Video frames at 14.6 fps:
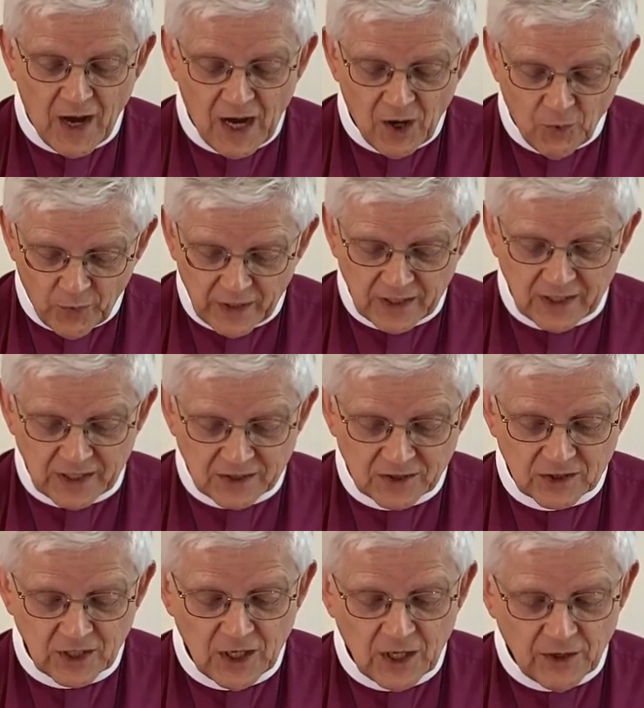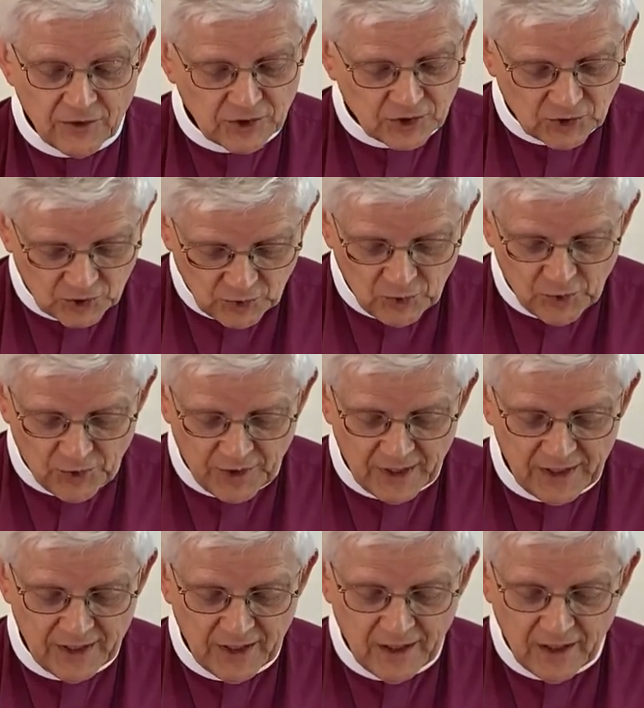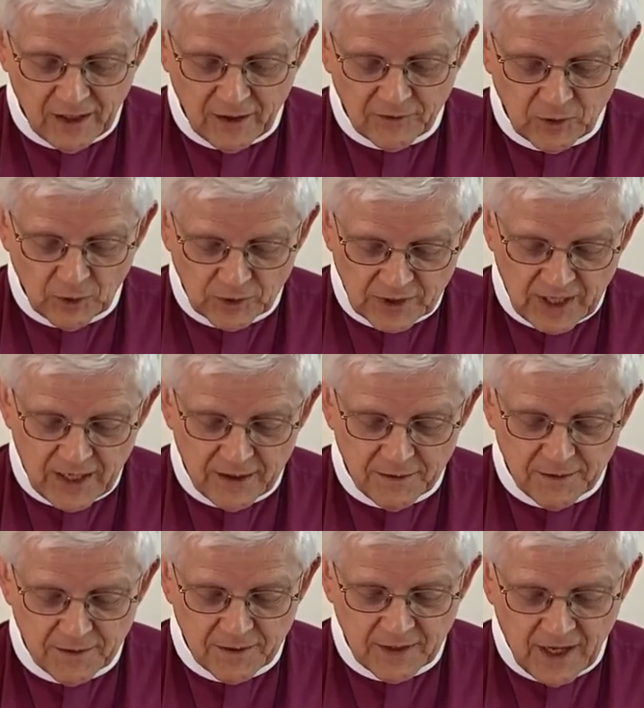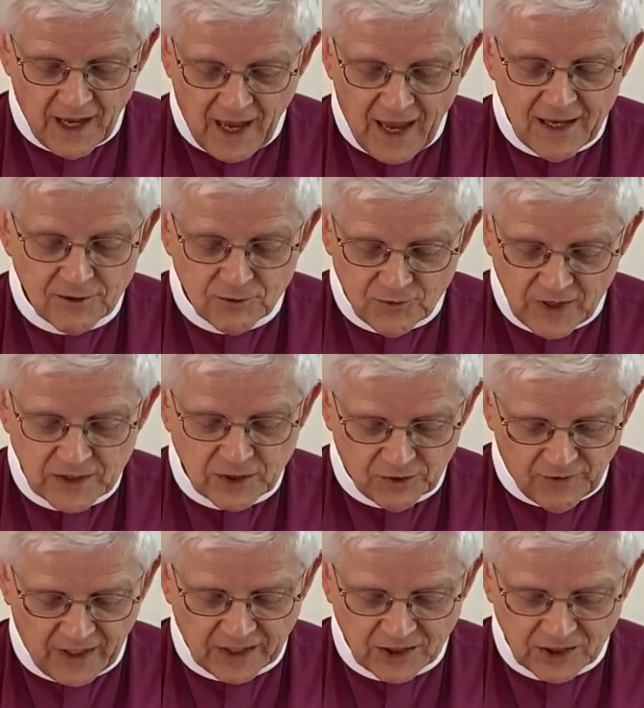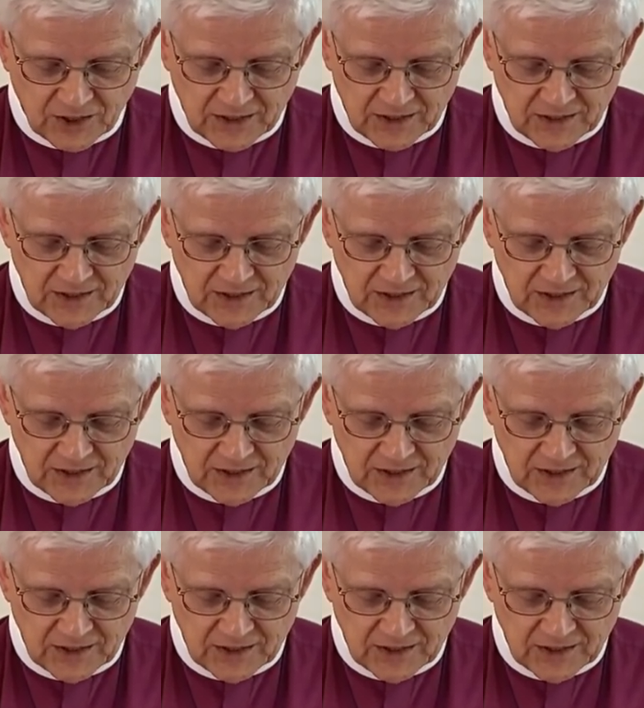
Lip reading: our witness the story of your death and resurrection